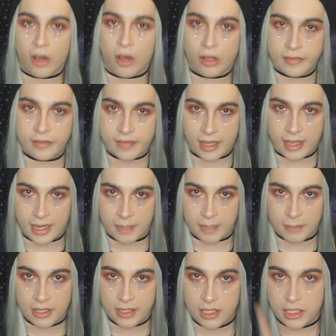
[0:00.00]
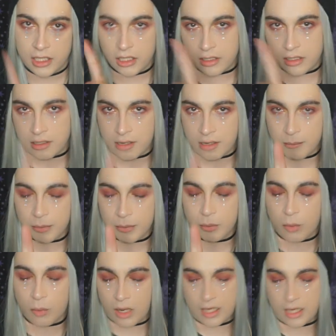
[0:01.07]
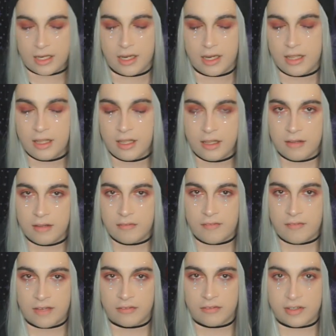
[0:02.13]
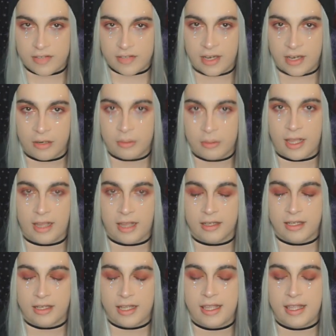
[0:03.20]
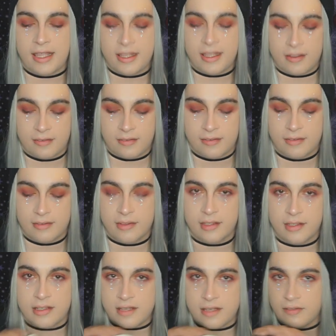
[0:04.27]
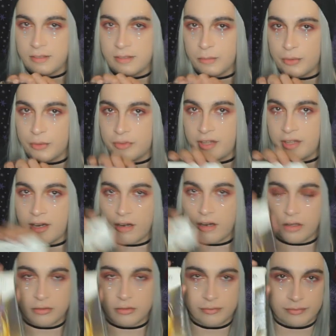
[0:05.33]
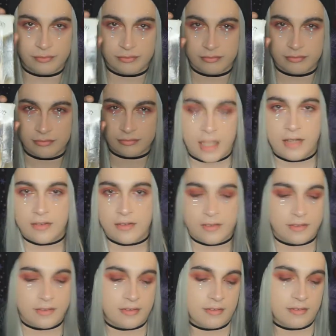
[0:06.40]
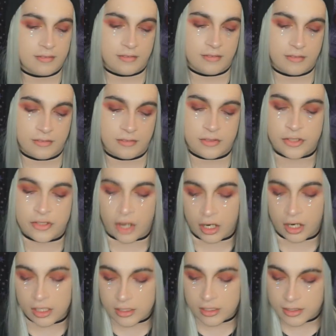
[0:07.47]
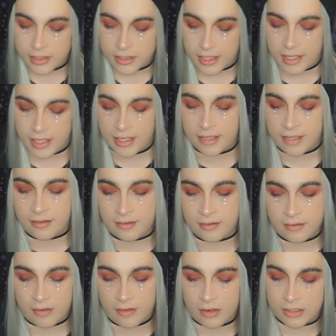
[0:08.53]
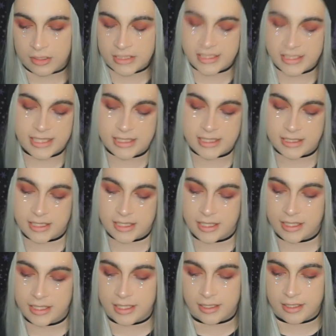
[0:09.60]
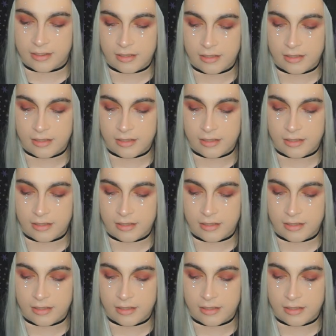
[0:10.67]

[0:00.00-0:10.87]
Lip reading: all-time #1 favorite tarot deck is the Deviant Moon Tarot. It's dark and artistic and